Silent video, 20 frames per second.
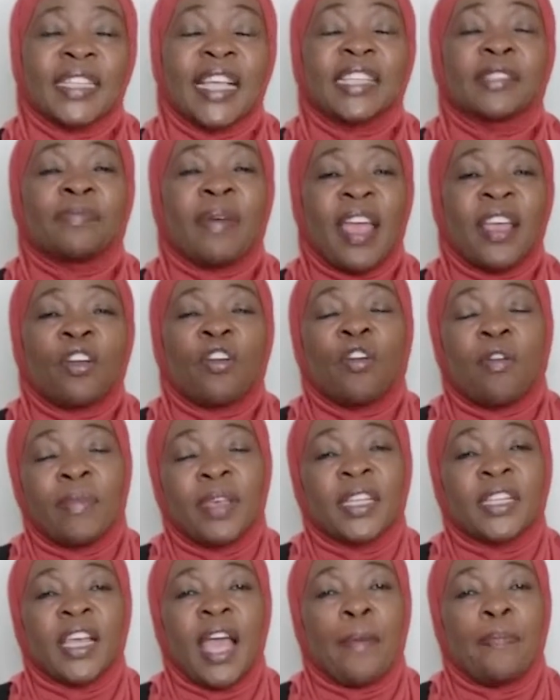That's my
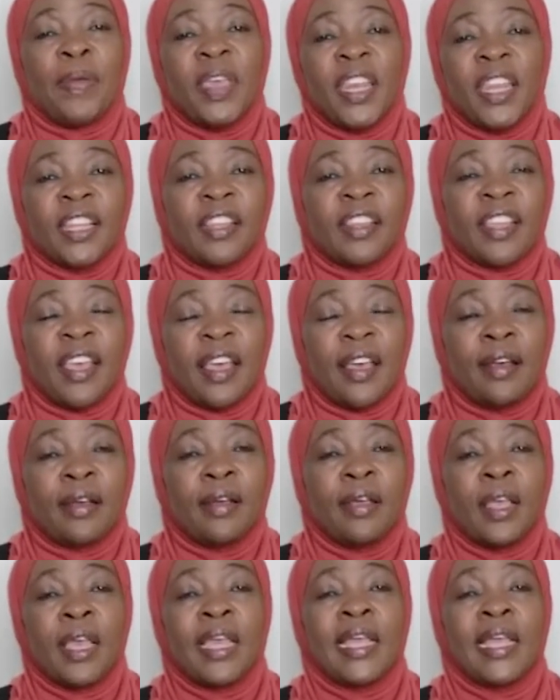comment. I pin it there.